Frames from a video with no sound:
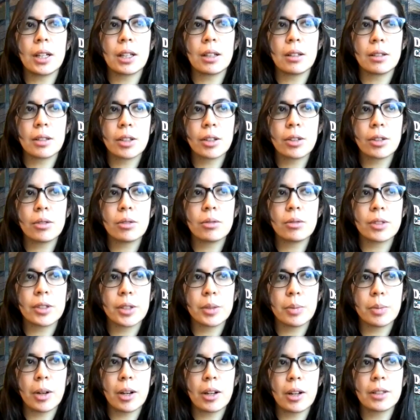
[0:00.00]
uh, clinical
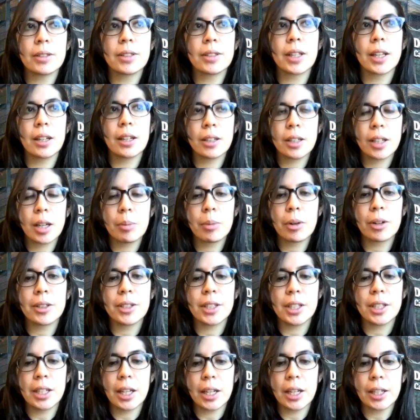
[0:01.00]
response and M R
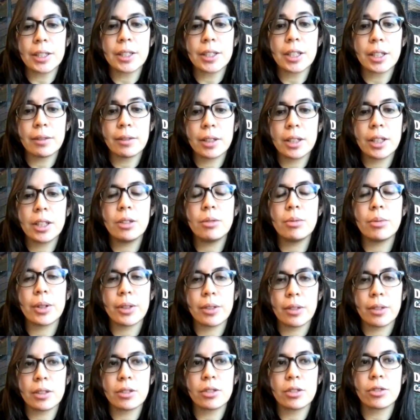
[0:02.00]
D negativity
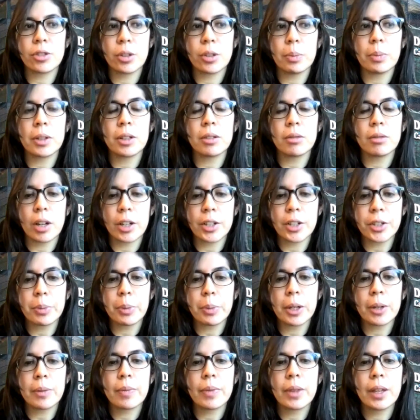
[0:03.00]
with this triplet
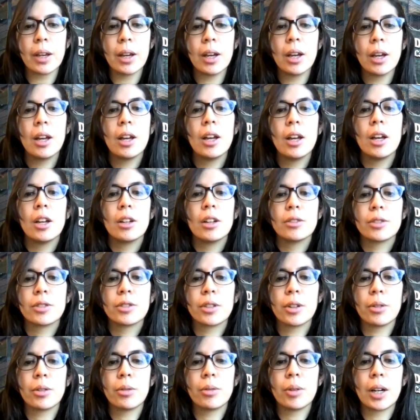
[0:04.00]
regimen.
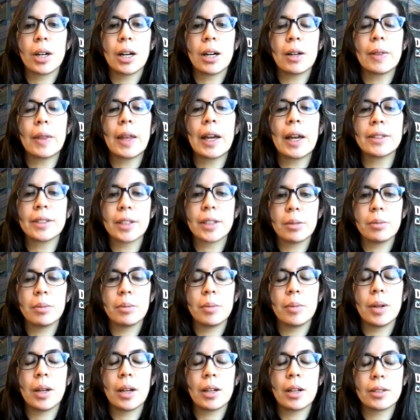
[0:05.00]
So um, as, I,
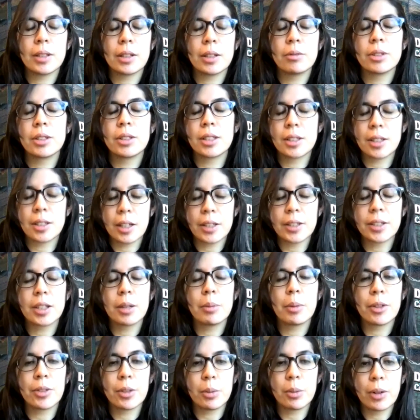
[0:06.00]
as I was discussing
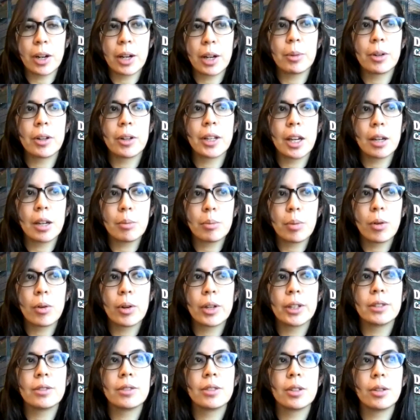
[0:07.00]
about the primary
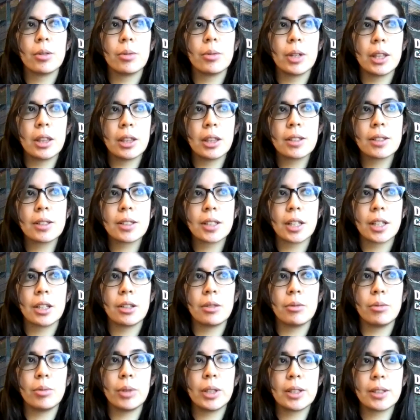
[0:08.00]
endpoint, so in this
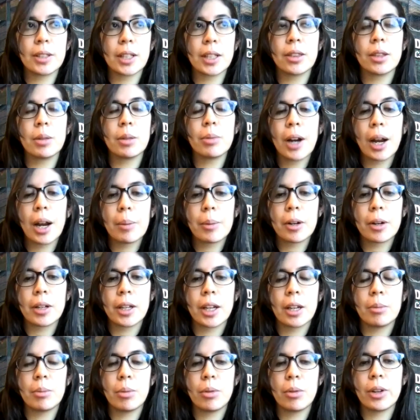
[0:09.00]
study, we set the primary
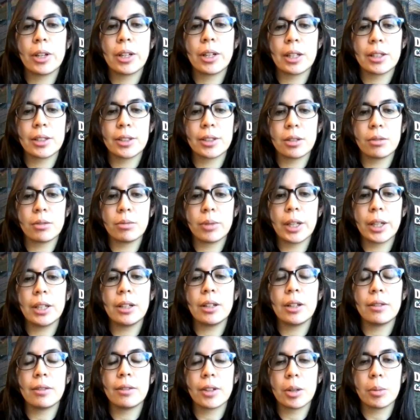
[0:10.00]
endpoint as the
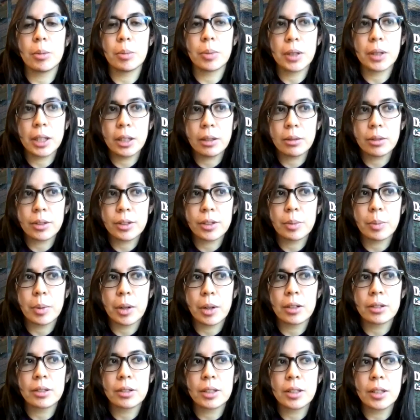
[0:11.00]
rate of complete
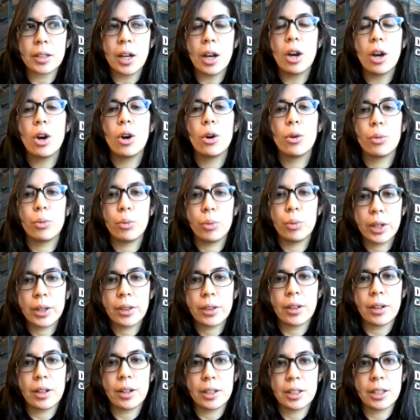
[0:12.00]
response
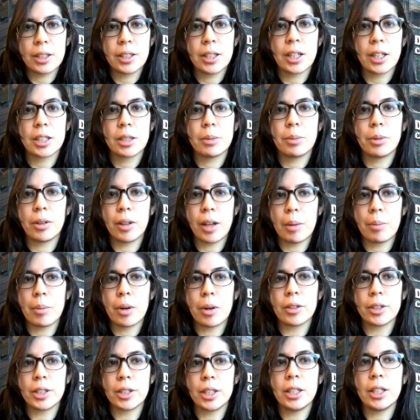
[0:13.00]
with undetectable M
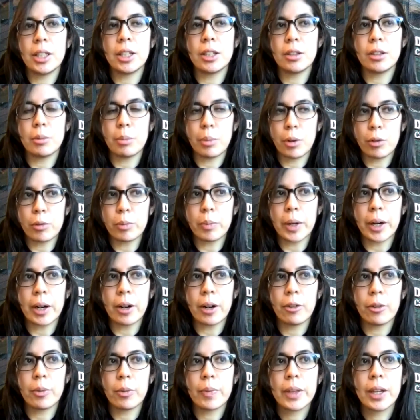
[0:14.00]
R D in the bone
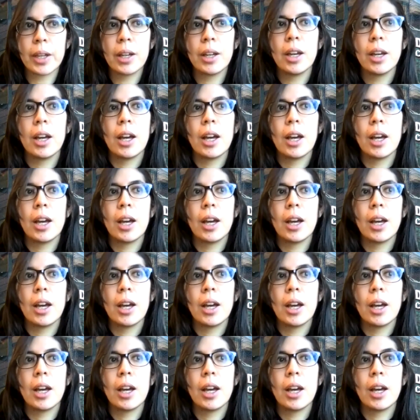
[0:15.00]
marrow.